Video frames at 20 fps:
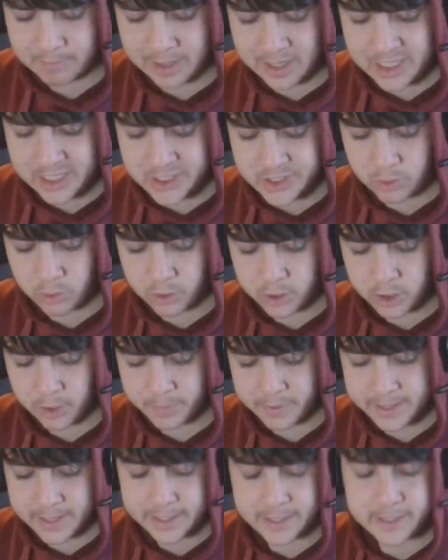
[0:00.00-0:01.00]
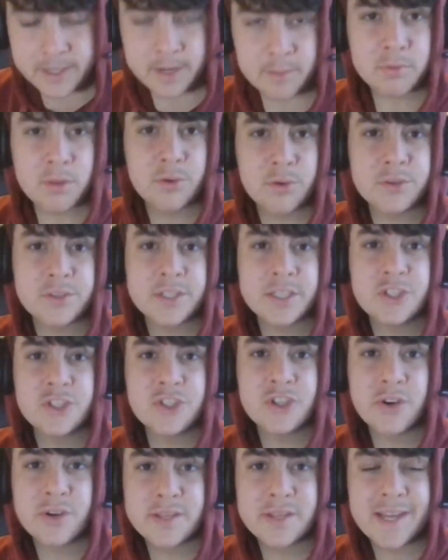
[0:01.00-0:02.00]
last quarter, but they ended up losing and
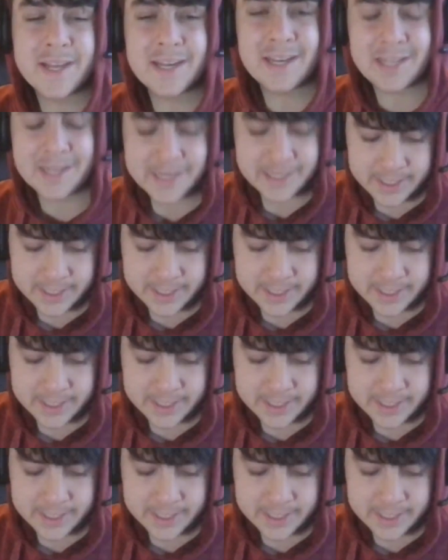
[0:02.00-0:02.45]
choking that lead.